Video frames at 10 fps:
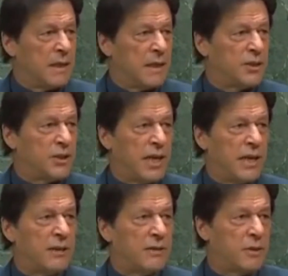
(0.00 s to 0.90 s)
A
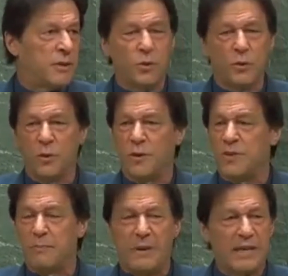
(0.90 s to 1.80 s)
jet, 2 of
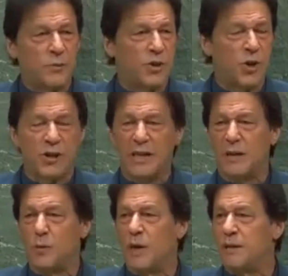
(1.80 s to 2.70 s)
their planes were shot
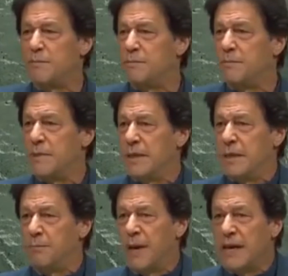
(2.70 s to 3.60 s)
down, 1
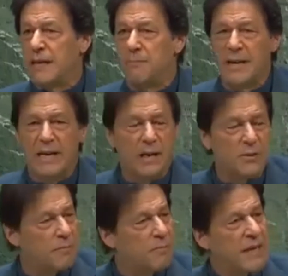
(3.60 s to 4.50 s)
pilot bailed
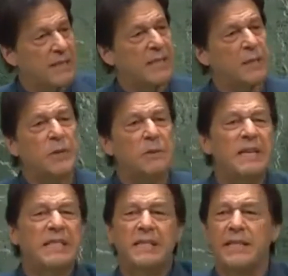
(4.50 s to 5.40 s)
out in Pakistan. We
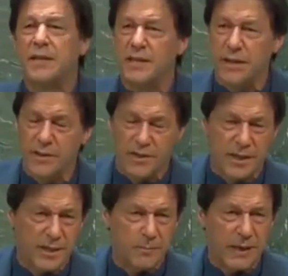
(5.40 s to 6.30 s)
immediately
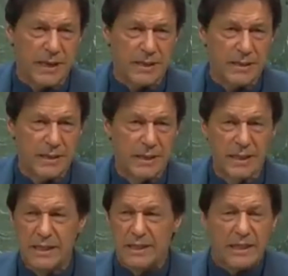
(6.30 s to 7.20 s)
returned the pilot,
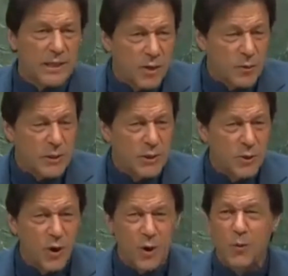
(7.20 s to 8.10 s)
saying that, look, we
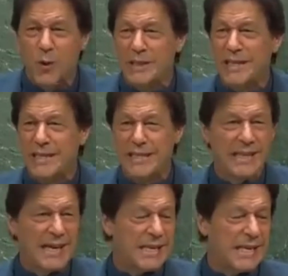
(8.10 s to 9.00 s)
do not want any
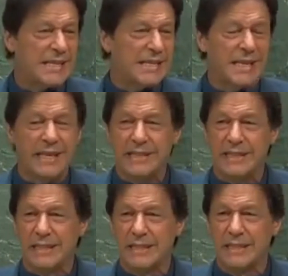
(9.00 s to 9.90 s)
escalation.